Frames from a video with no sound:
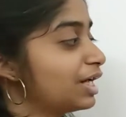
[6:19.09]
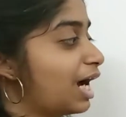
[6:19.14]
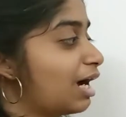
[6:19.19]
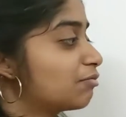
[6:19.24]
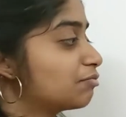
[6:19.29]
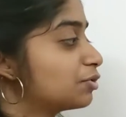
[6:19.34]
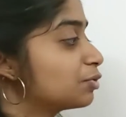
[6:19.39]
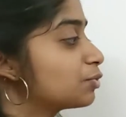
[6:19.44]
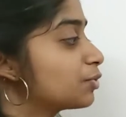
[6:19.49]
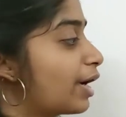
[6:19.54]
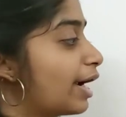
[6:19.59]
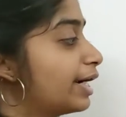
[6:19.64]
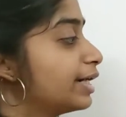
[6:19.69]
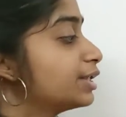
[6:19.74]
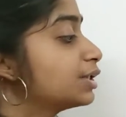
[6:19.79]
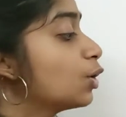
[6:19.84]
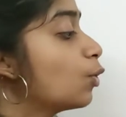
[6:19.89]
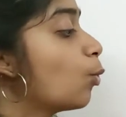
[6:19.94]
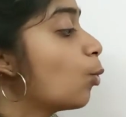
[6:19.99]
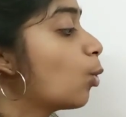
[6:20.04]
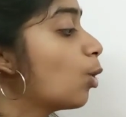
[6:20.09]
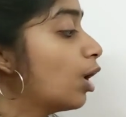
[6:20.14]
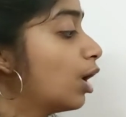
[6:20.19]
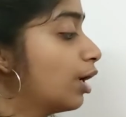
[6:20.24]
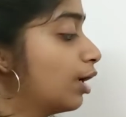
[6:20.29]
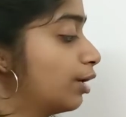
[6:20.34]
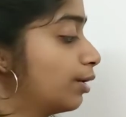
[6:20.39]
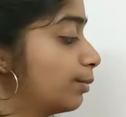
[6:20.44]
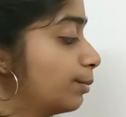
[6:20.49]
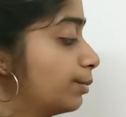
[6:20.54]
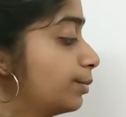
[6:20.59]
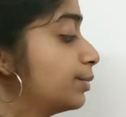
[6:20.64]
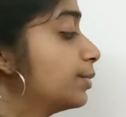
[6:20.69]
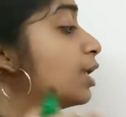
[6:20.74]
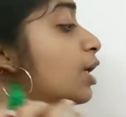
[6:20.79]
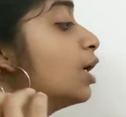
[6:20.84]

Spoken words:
have to write the verb.